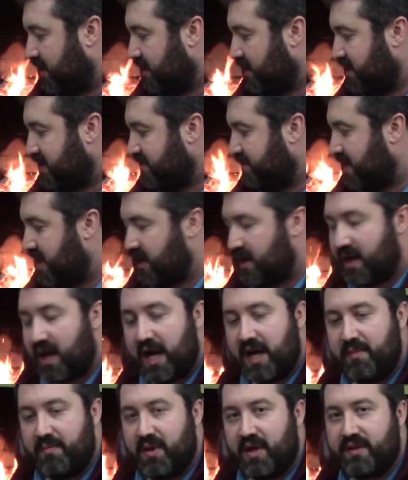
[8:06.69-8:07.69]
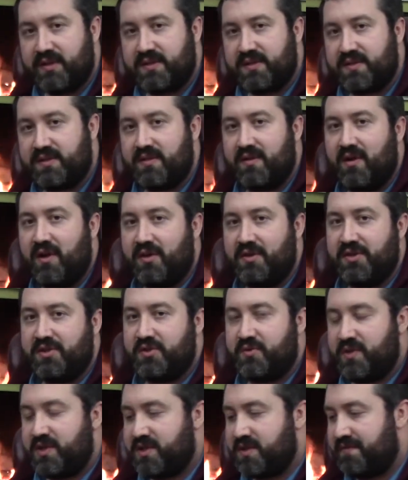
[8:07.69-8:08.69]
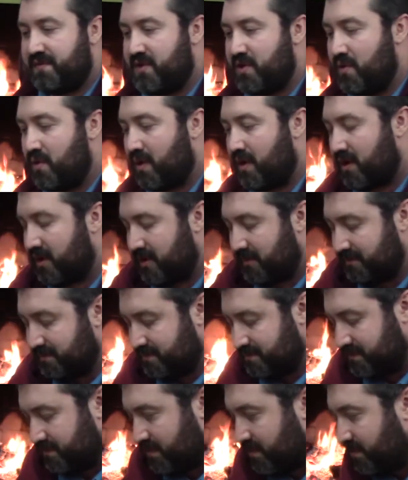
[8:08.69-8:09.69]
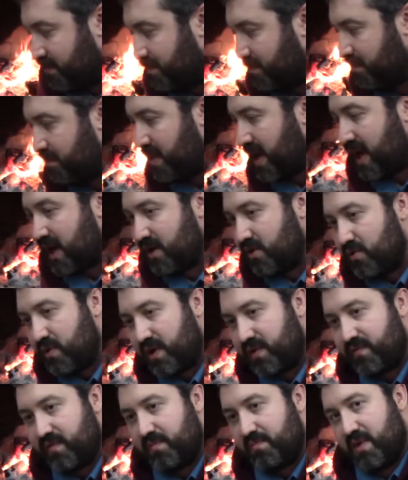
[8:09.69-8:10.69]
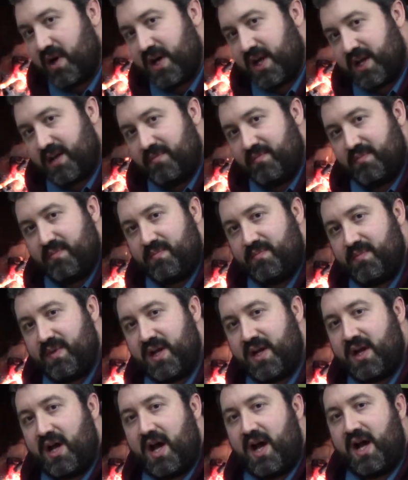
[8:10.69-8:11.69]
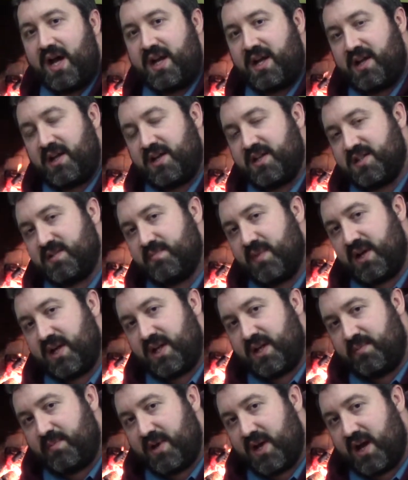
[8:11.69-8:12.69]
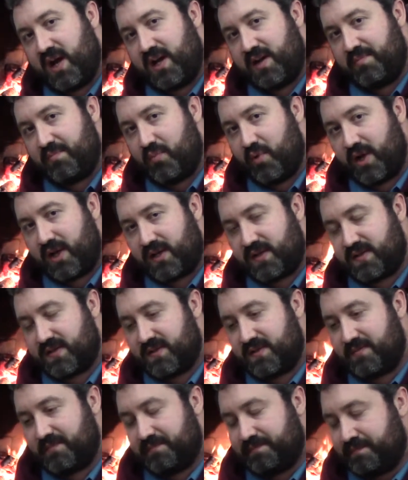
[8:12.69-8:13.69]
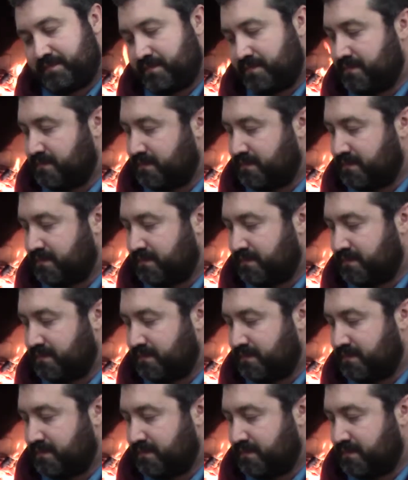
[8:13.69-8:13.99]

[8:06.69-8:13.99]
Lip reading: And he spent 9 months on the streets of New York, pandering for money and hiding his money behind bricks.